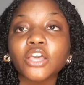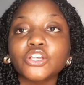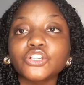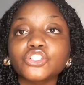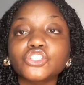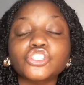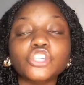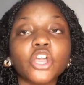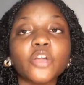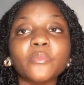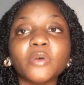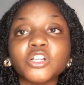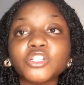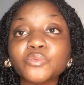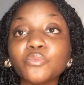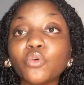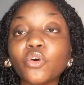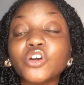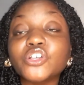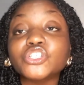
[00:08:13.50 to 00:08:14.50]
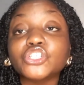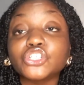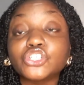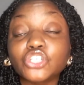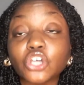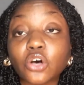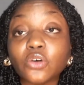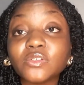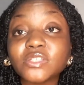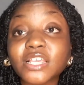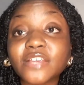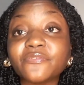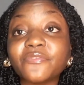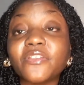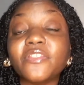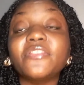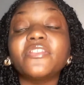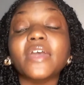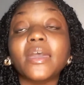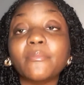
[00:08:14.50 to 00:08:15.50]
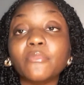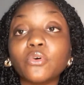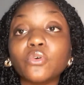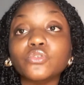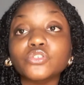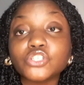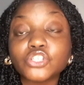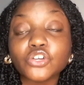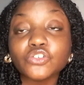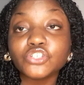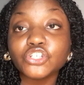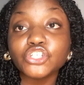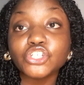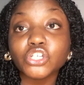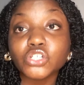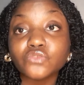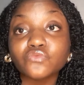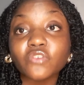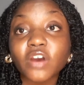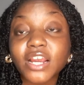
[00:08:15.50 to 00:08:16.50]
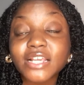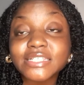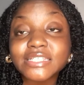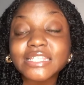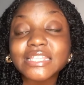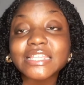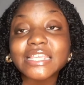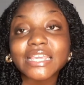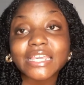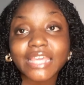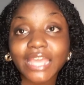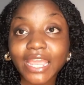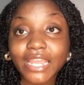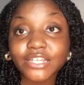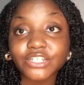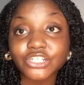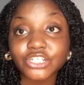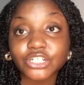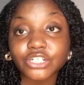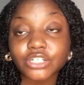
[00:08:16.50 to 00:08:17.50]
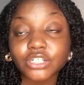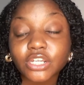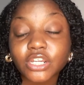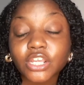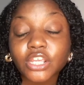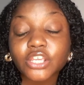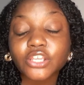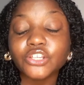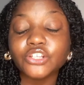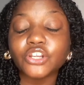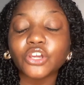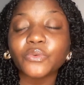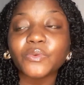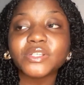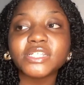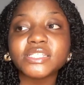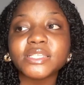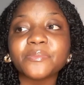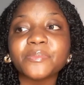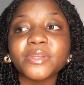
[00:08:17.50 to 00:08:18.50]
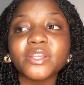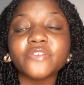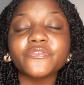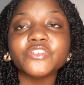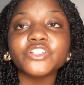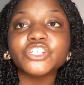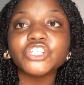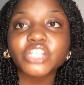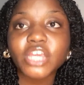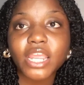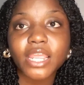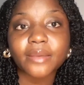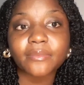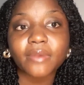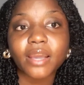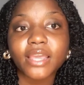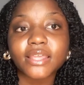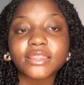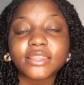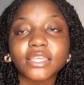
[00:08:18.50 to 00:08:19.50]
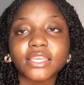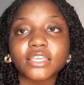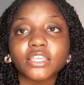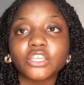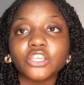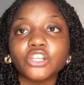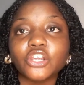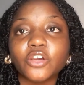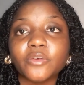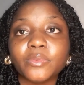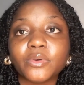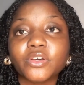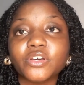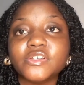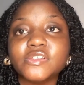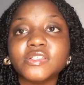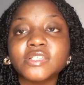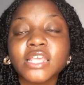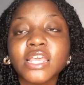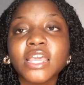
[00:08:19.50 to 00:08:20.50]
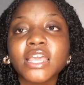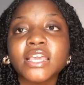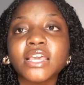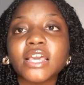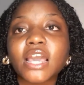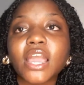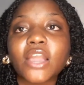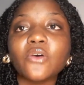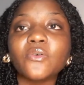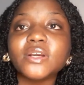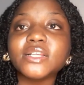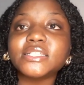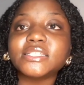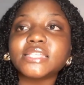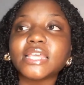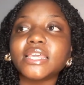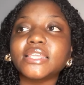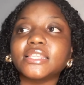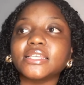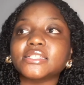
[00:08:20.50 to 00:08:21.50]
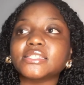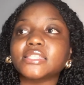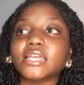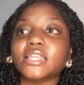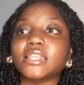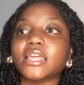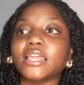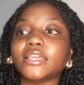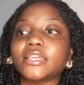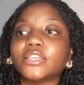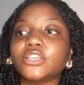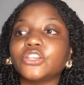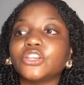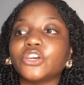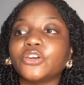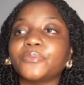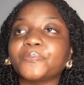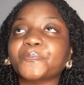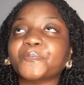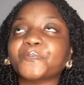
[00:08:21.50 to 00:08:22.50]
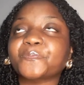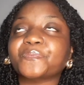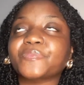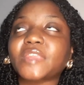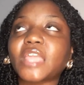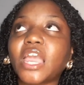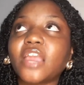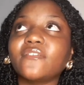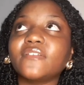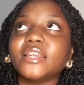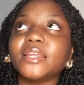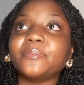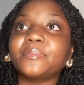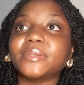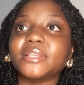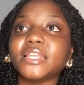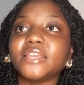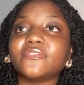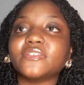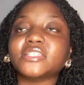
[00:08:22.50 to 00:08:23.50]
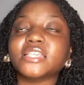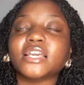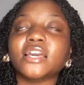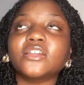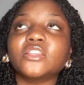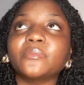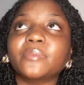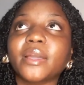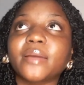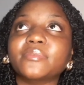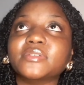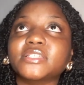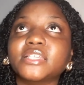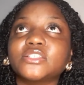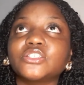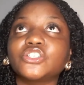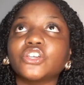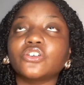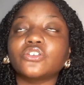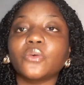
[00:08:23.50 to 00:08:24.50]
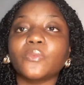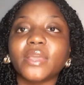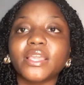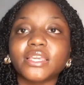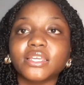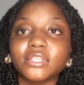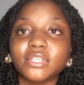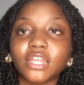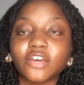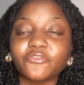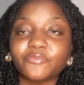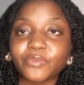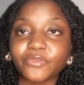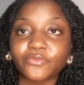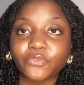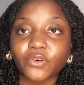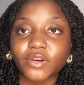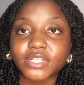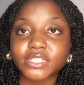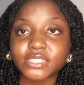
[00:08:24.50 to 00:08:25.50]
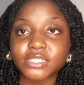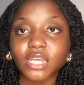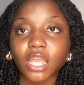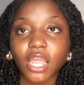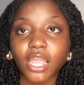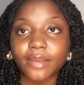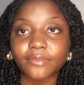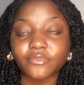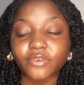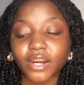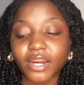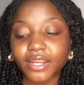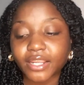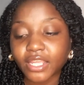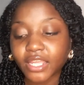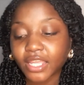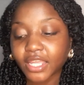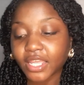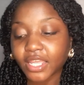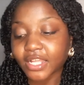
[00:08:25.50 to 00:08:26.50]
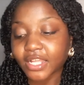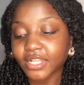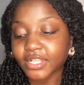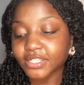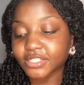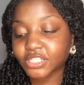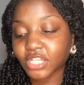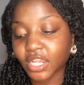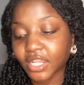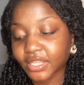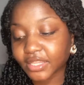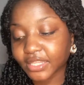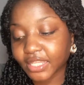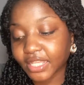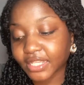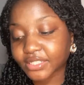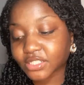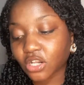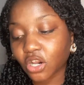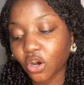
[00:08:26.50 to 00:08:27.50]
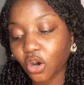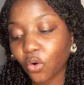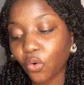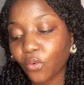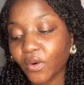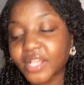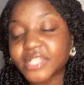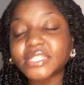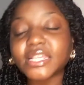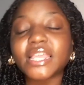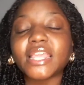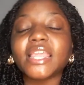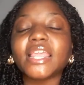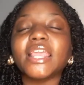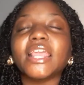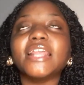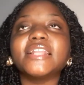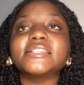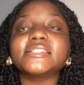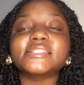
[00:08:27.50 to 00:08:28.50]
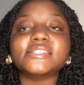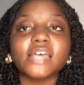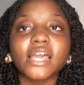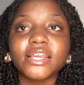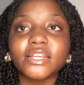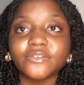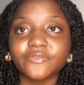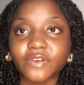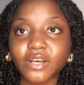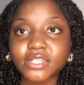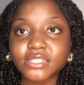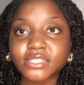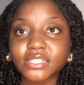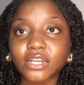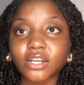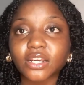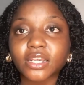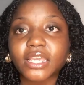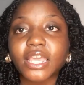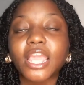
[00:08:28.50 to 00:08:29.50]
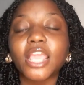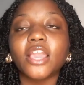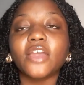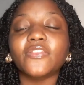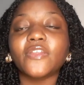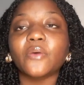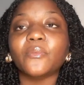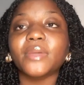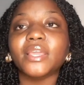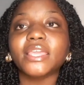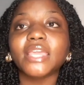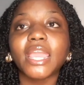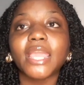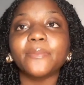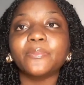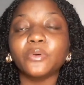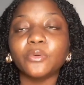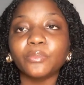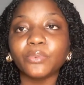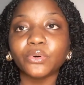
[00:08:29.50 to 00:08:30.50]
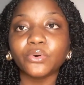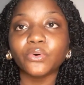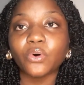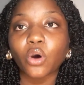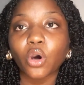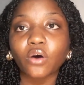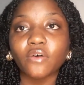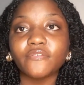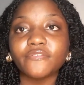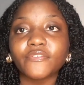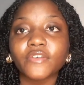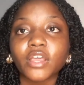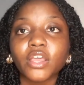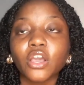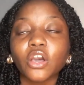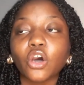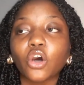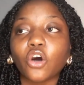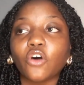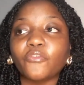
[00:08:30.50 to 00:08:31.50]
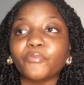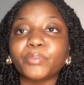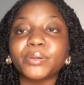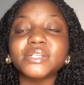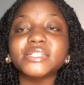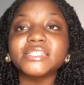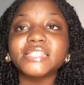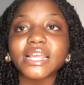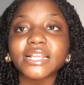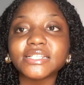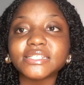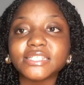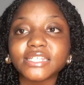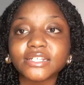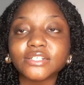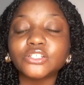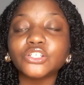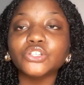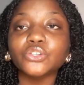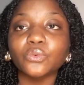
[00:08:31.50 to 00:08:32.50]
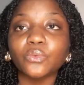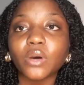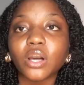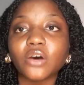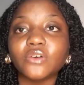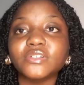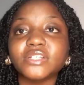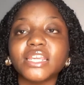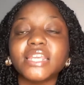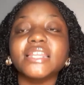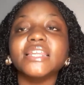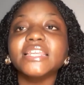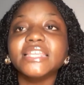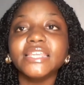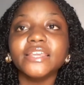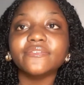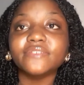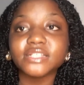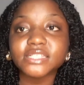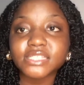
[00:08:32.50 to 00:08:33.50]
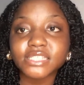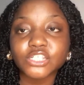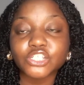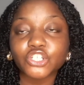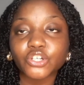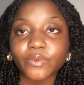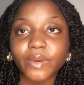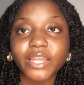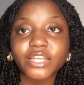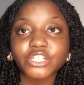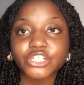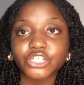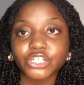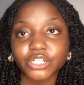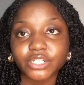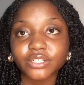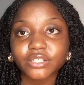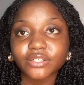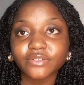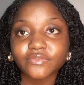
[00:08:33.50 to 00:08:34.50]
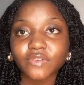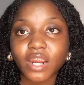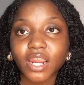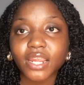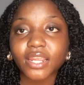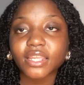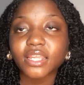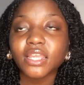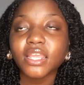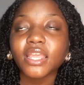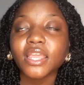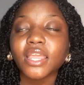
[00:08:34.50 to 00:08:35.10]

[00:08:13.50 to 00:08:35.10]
so much more as adults and for them also to just rise to the occasion, you know, which is a bit of a shame, I think, you know, because I always say this that, like, you know, I really believe it's like how the Bible says, don't awaken love before it's time, right? Certain things are always inside of us that are that we're capable of of presenting to the world in a given situation, right?